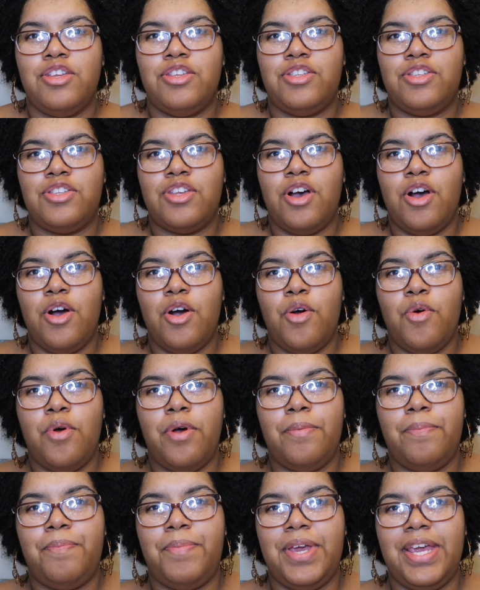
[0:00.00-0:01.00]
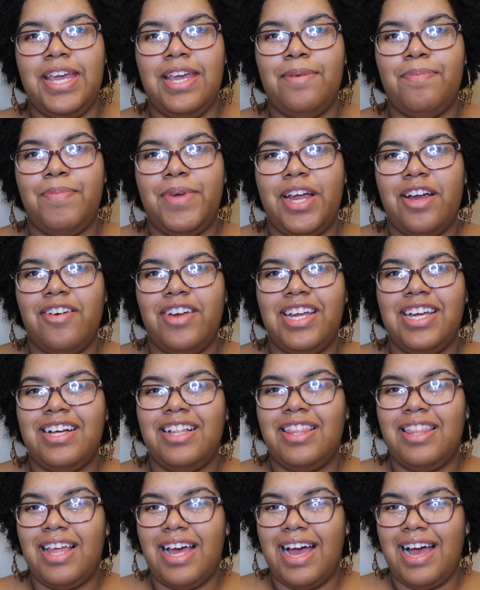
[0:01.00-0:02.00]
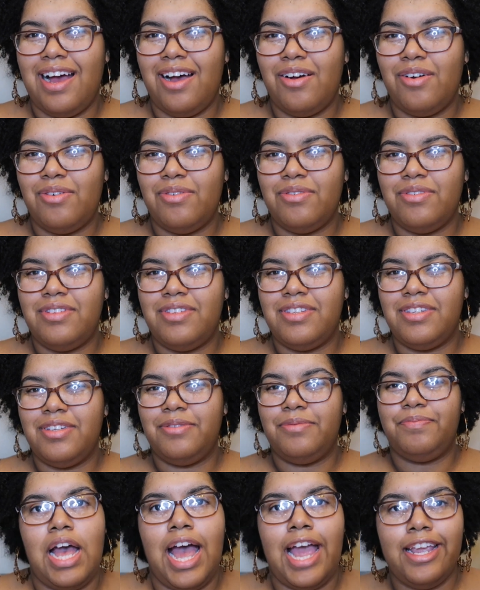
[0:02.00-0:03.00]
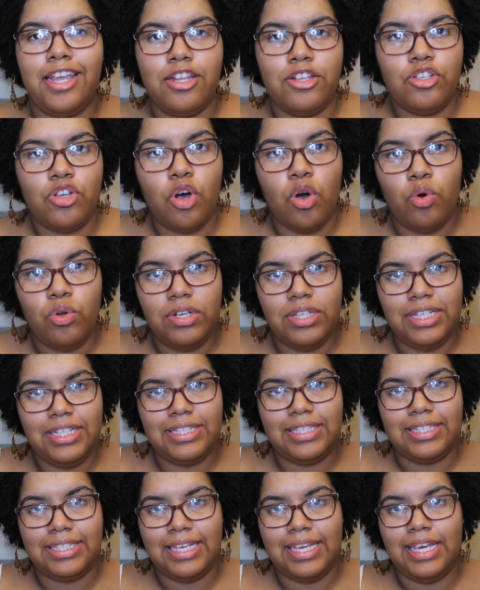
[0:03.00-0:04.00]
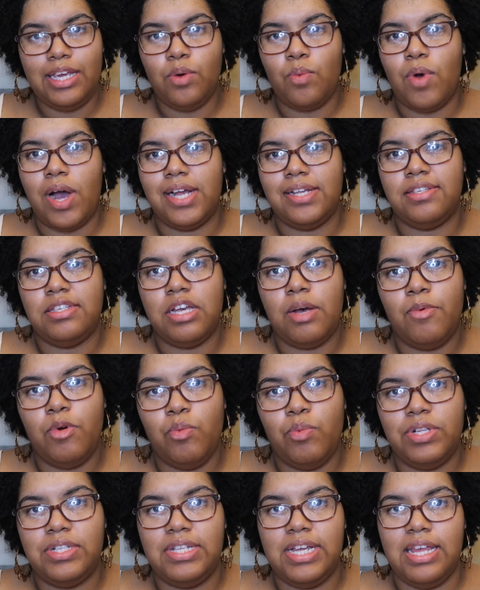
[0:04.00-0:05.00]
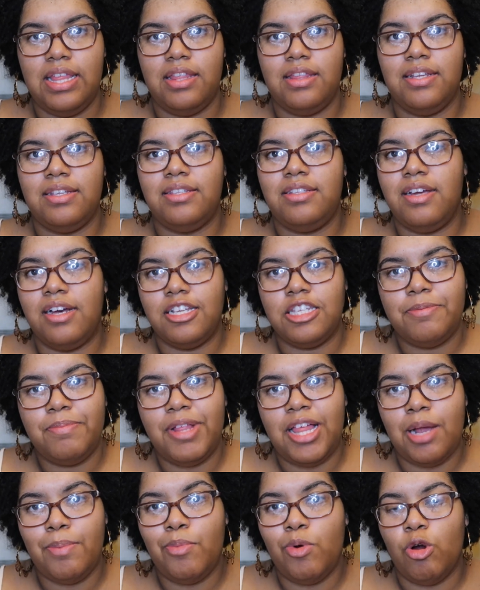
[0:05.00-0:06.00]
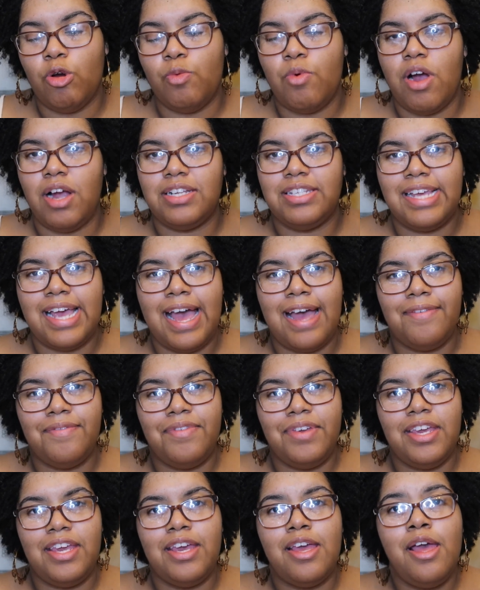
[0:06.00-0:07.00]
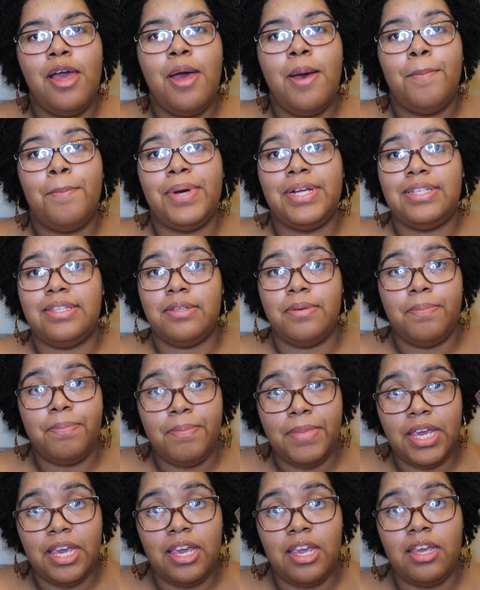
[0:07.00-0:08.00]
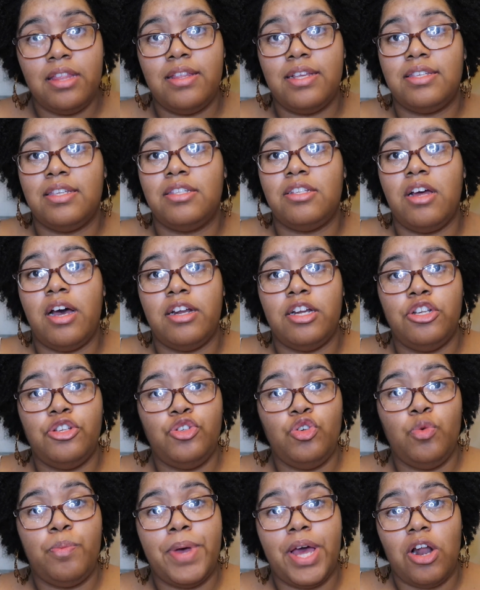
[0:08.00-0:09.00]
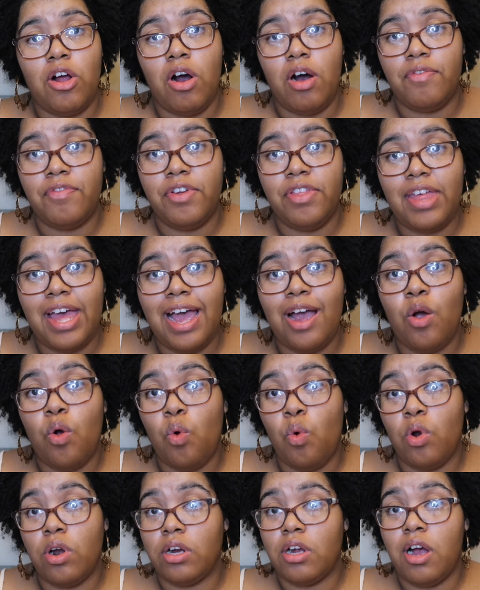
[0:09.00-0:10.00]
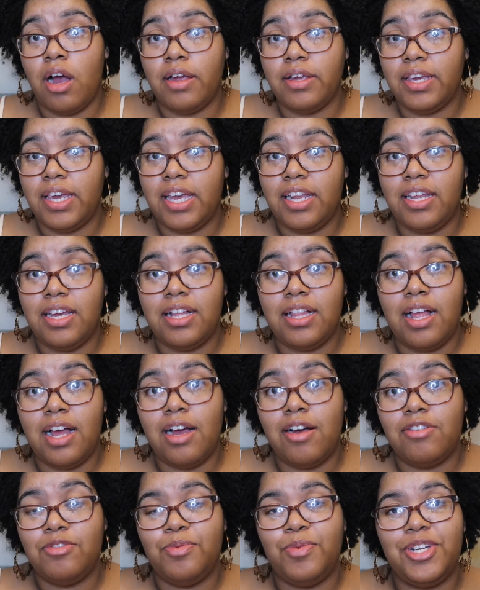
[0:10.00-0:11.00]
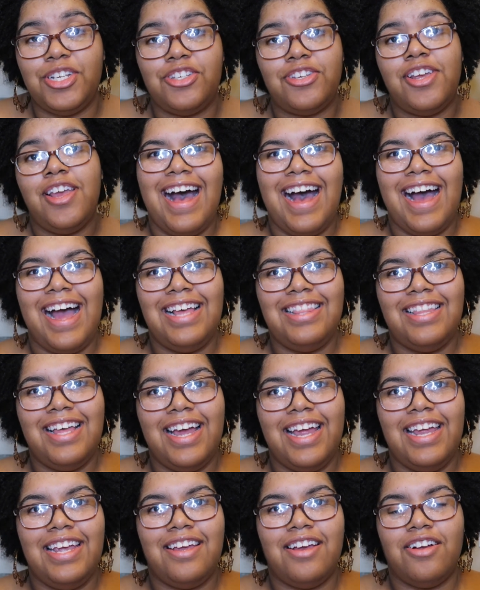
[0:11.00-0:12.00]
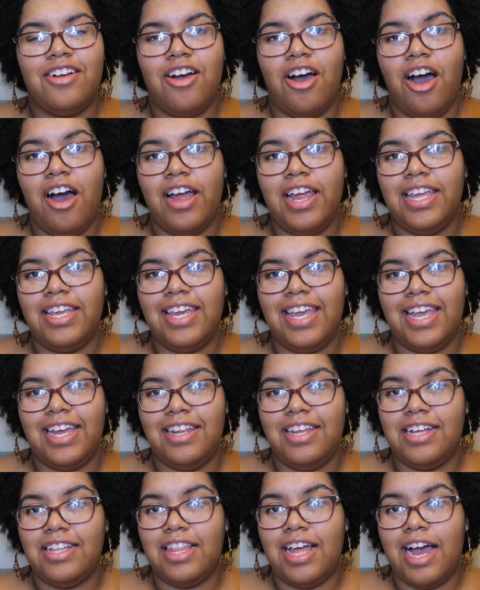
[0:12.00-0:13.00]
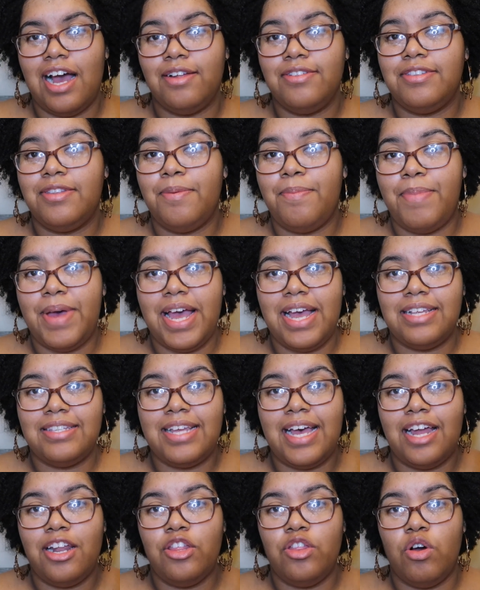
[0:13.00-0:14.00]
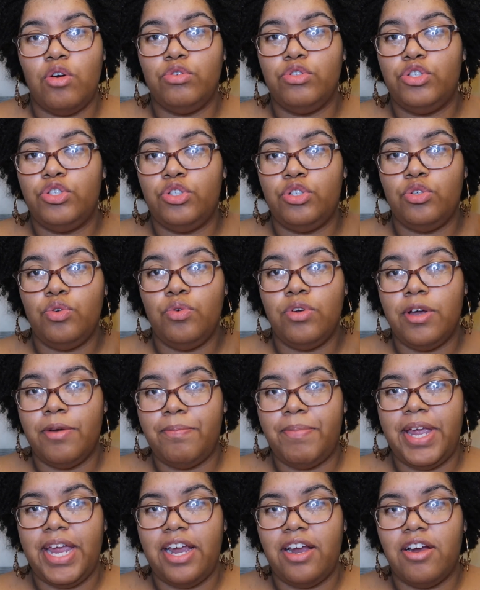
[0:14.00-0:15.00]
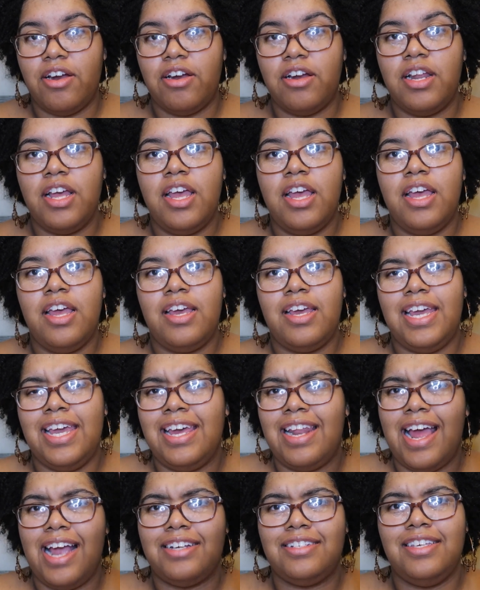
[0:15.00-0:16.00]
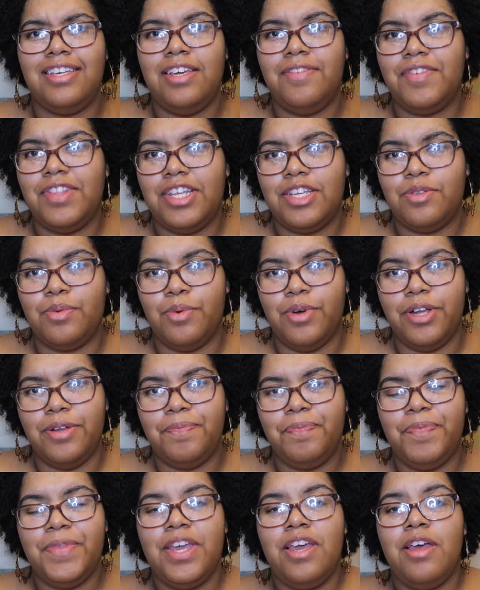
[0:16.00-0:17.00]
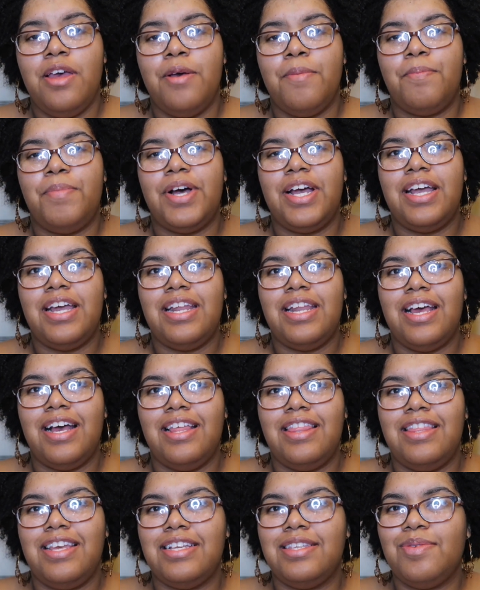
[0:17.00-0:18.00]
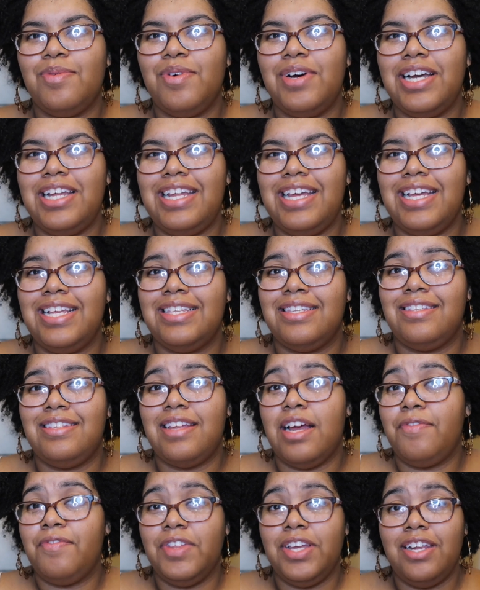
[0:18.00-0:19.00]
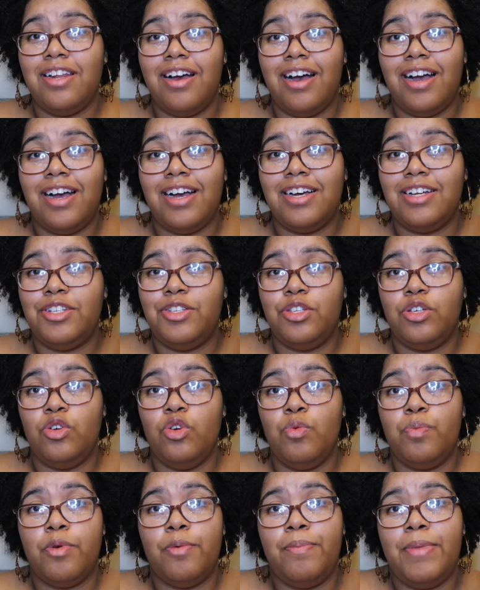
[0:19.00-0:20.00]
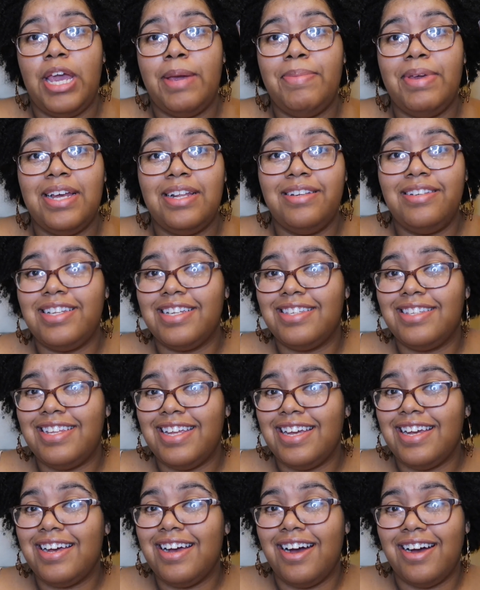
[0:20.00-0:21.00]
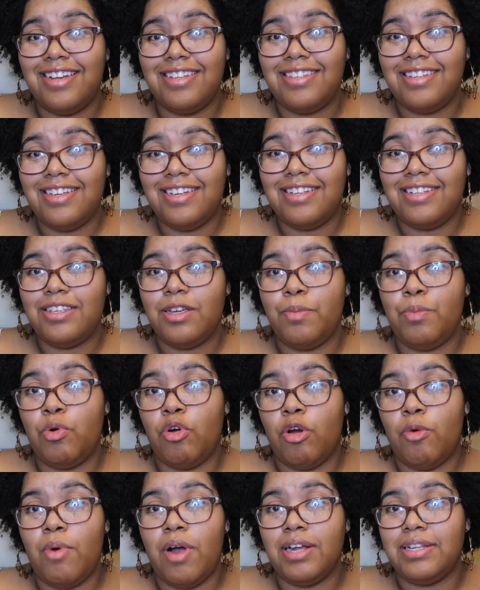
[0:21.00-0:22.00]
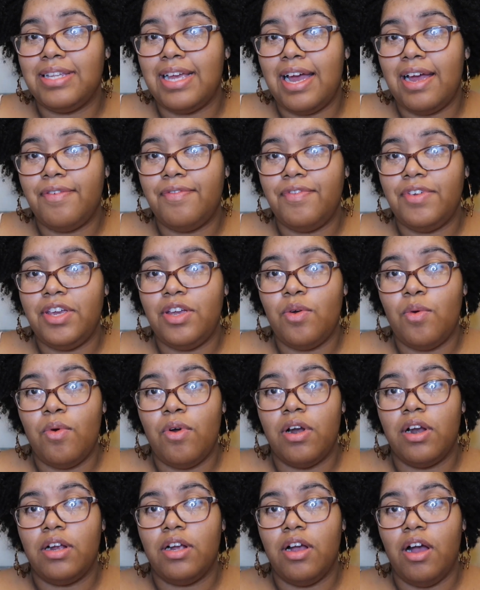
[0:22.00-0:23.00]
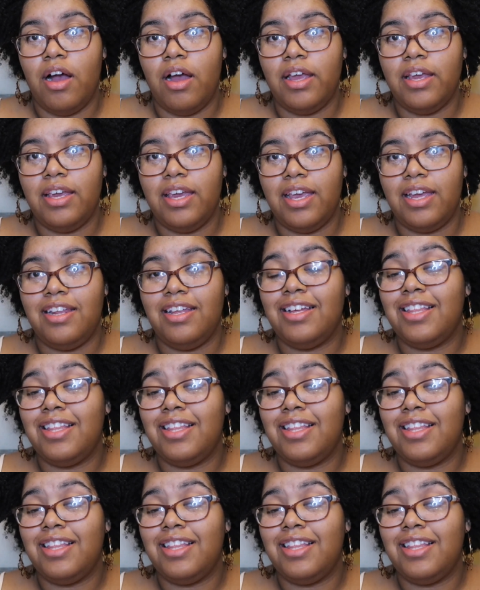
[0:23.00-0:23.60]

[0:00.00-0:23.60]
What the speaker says: So Pinkberry Clouds, I can totally see why someone would say that this does smell like Boardwalk Taffy, but to me this is not a dupe at all for that, or Cotton Candy Clouds, which I like Cotton Candy Clouds the best out of those two compared, and actually even this one. But this one is definitely not a dupe, maybe a distant cousin to Boardwalk Taffy or Cotton Candy